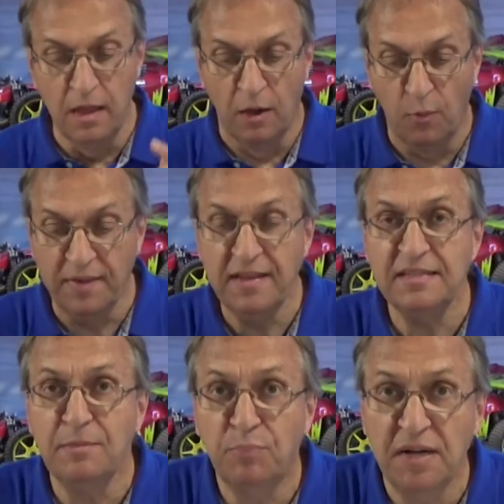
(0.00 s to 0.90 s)
what
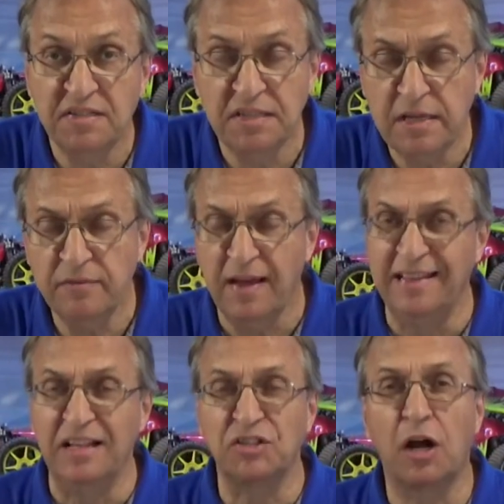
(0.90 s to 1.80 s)
is impressive,
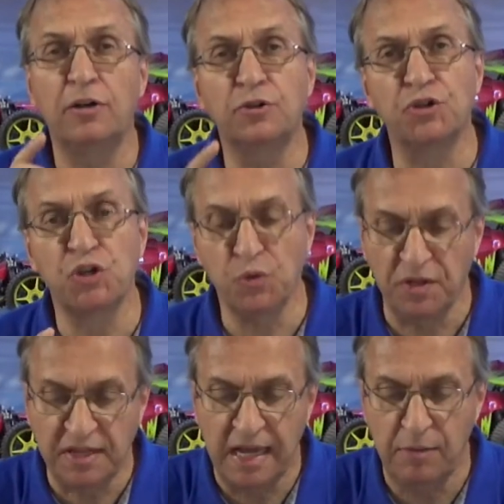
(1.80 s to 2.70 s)
and it's hard to show
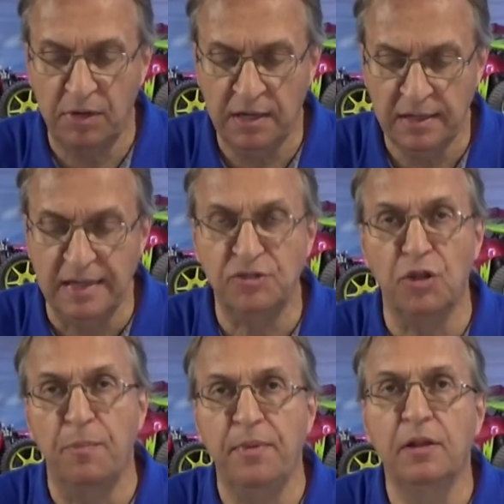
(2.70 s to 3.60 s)
on camera, is
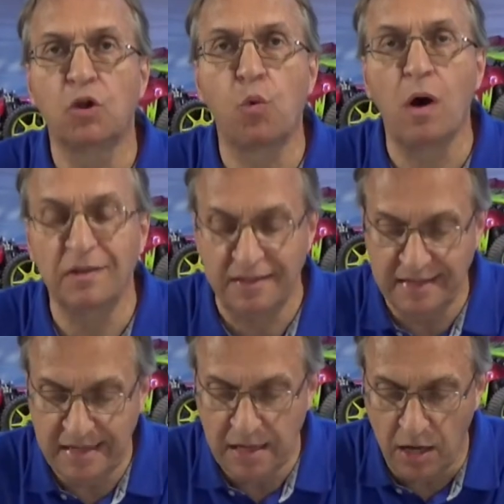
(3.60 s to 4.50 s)
the build
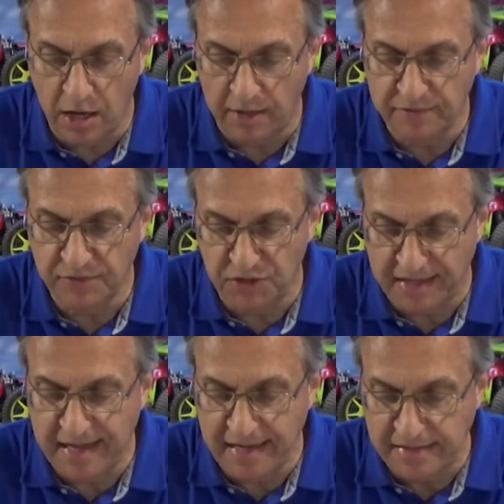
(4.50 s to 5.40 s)
quality of the
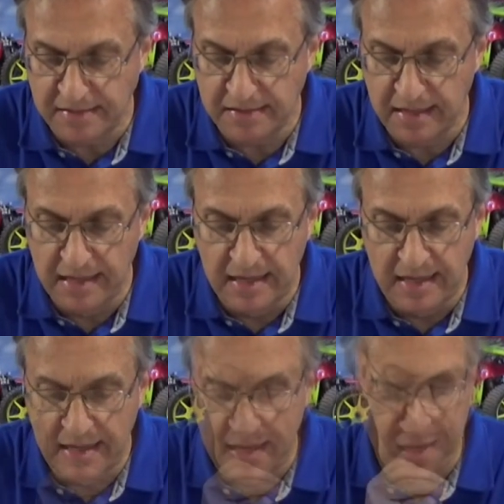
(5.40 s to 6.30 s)
case.
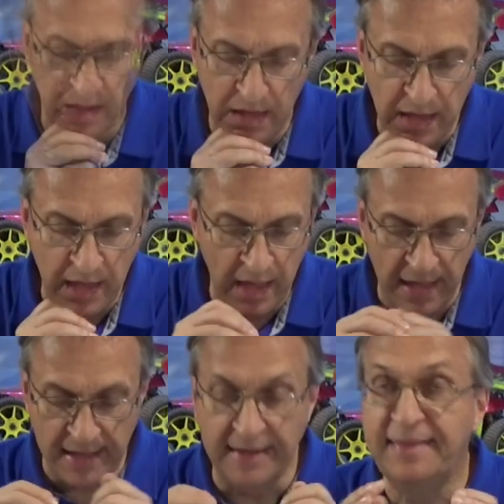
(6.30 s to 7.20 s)

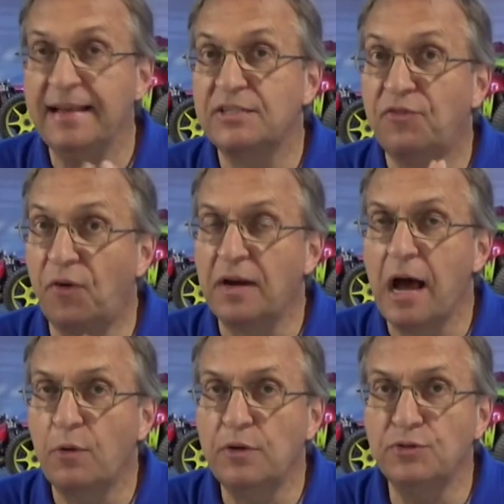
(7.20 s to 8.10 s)
It takes 4
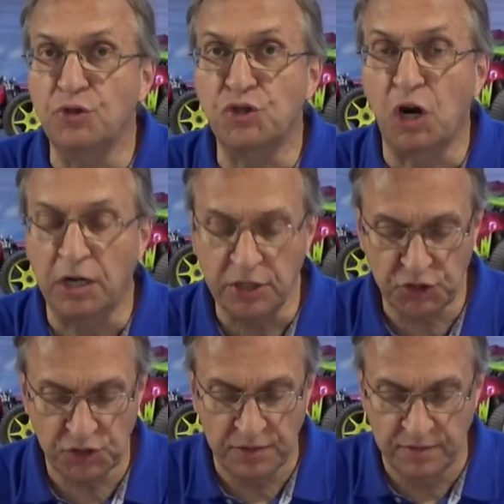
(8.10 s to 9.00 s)
hours to
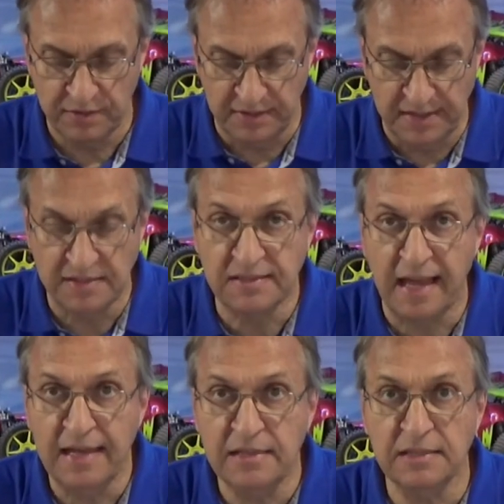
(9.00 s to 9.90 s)
charge this
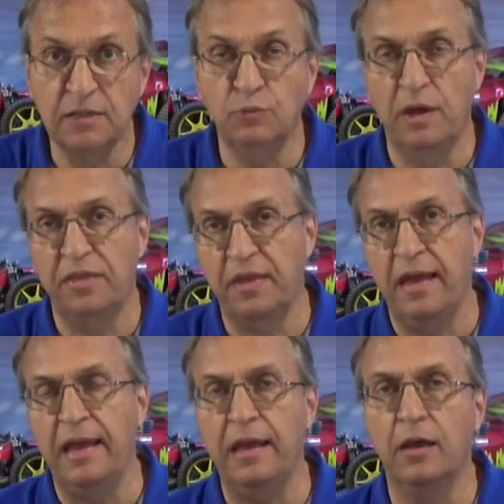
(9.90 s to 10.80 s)
case with
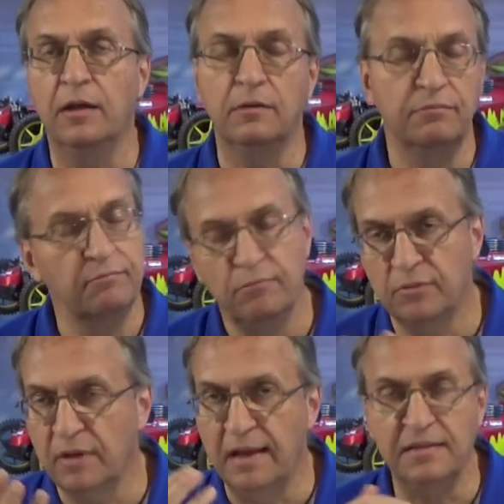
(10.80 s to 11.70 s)
a
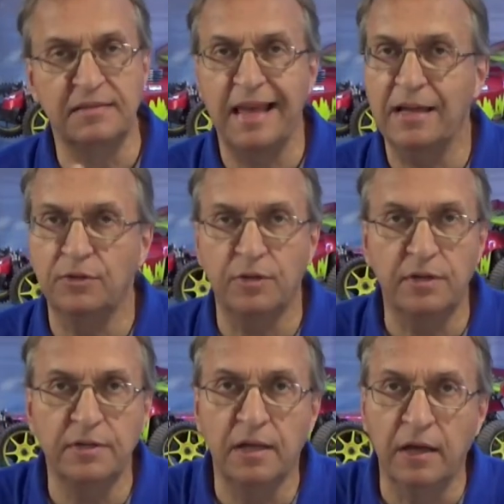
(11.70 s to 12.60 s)
standard